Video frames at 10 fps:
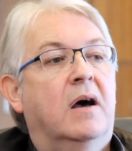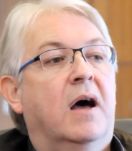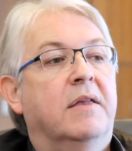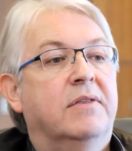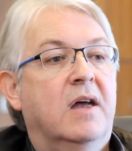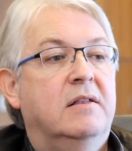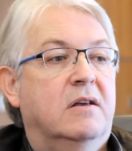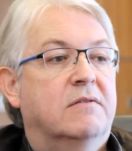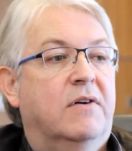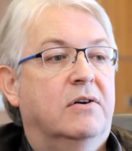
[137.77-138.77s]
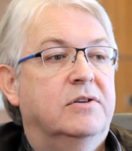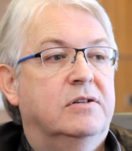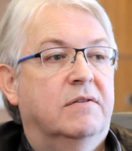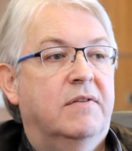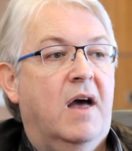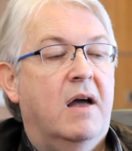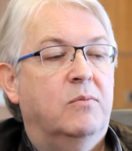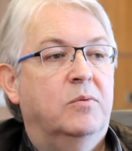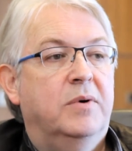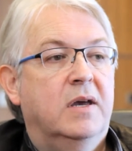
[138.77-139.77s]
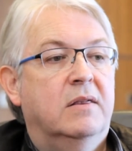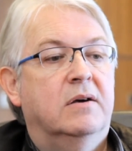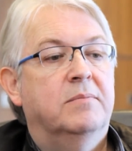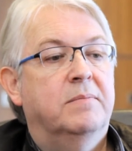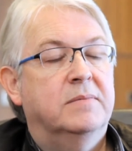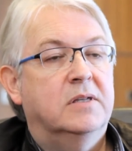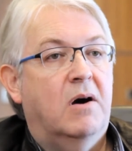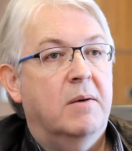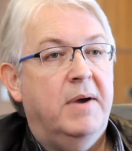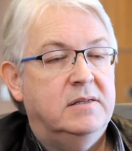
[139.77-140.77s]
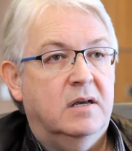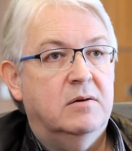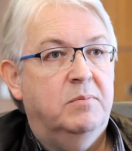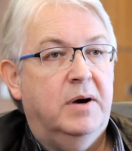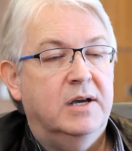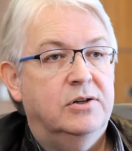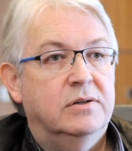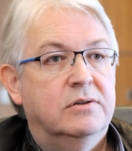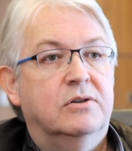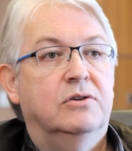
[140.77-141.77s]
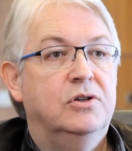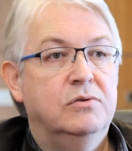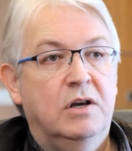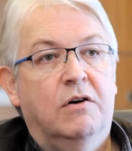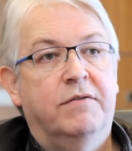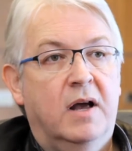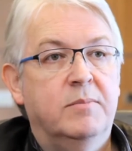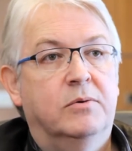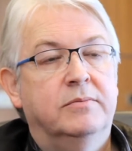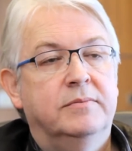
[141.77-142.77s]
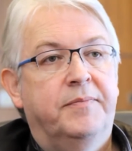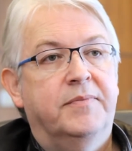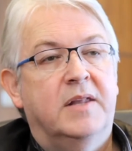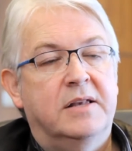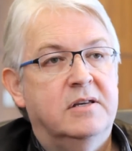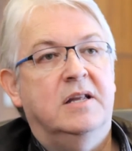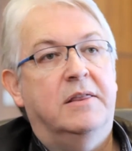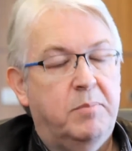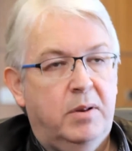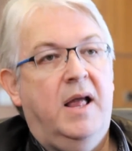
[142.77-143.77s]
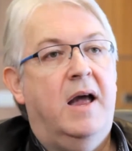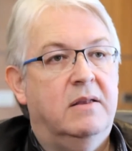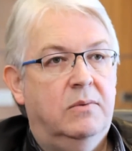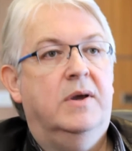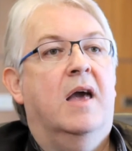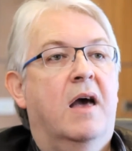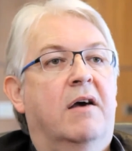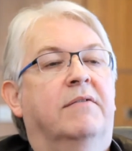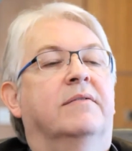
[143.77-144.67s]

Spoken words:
And then the advantage of that will be that diabetic patients could use it off-label. That's another plan that we have.